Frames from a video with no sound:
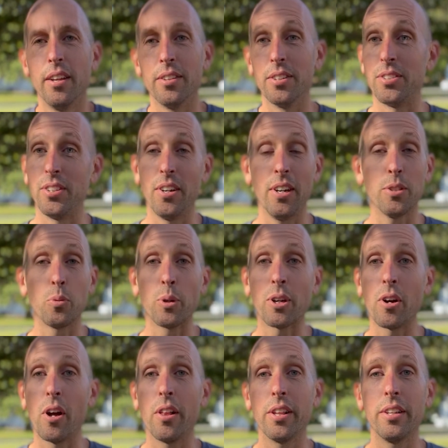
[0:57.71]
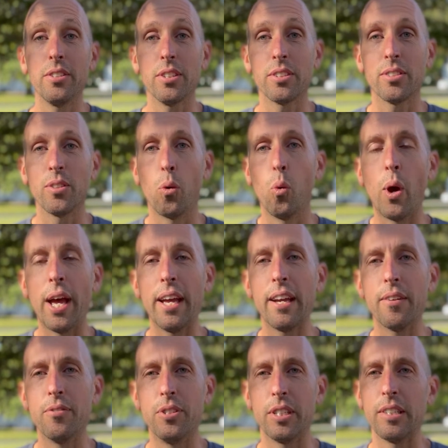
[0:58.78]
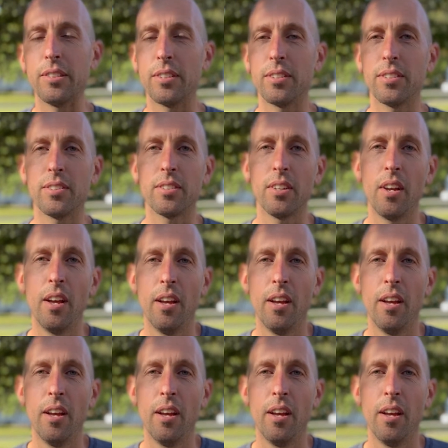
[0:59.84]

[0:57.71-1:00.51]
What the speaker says: The series we're calling just The Way of Jesus.